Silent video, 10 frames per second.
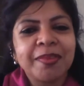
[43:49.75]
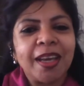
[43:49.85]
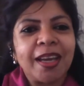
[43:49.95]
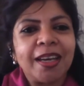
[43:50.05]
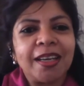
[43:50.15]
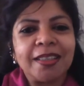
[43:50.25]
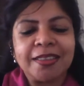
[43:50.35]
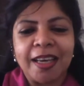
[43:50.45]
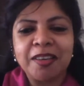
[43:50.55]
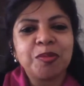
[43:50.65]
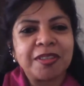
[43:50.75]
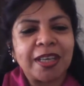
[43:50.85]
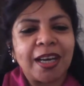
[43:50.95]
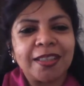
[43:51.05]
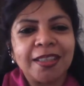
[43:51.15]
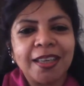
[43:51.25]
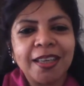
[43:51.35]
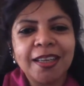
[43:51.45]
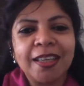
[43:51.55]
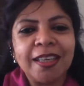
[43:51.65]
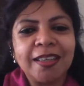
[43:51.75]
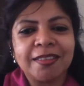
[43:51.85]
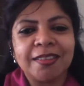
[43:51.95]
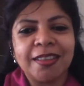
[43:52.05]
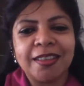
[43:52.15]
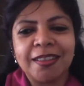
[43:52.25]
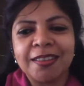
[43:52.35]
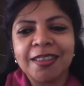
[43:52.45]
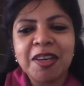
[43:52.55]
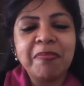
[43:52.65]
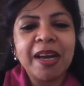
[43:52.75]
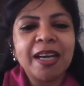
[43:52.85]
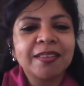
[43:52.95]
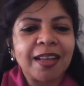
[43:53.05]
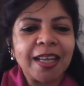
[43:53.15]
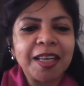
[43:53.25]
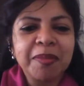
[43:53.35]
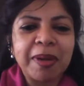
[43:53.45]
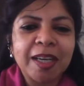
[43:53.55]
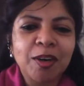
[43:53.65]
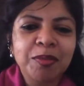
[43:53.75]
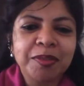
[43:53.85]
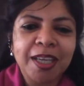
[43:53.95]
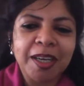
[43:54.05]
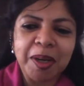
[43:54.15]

And thanks to Mr. Karthikeyan, he has made us slightly better off